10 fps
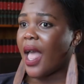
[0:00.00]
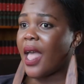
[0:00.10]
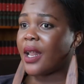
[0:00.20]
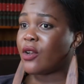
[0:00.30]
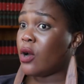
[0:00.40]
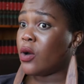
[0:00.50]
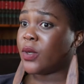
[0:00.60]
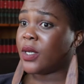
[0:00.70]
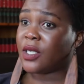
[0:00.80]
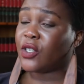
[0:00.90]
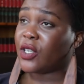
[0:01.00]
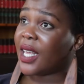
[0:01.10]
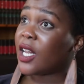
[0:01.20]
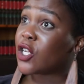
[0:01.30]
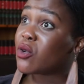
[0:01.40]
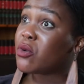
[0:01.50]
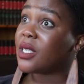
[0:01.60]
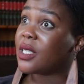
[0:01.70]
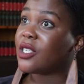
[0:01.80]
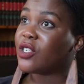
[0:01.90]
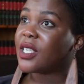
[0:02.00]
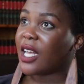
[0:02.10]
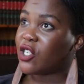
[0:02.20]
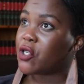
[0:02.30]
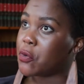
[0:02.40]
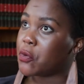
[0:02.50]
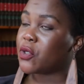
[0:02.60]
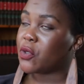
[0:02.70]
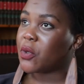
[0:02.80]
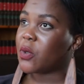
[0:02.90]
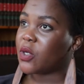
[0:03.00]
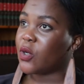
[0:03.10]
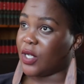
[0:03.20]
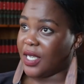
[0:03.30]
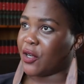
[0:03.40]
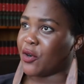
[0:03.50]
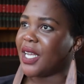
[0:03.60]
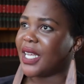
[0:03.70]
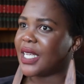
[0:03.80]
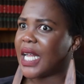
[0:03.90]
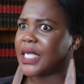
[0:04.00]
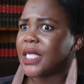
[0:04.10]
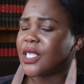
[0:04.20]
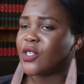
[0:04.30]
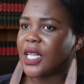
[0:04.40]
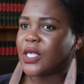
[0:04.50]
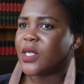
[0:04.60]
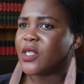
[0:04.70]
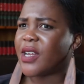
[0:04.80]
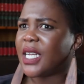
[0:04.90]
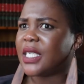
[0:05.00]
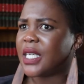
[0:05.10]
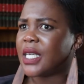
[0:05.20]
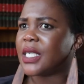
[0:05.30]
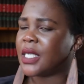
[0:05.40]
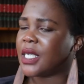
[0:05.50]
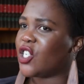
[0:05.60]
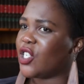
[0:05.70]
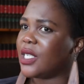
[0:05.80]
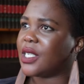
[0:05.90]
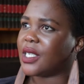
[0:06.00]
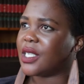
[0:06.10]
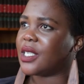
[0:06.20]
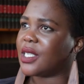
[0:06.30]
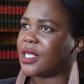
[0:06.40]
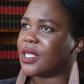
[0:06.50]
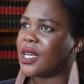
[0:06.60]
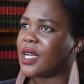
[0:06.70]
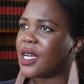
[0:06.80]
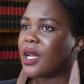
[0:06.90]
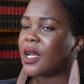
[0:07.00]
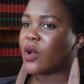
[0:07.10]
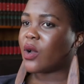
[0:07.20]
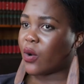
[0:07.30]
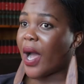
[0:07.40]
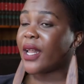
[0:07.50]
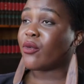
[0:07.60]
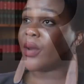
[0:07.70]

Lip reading: And no, it was, you could get excluded. You could actually lose your degree. And, you know, that's when the reality kicked in, that shit. It's quite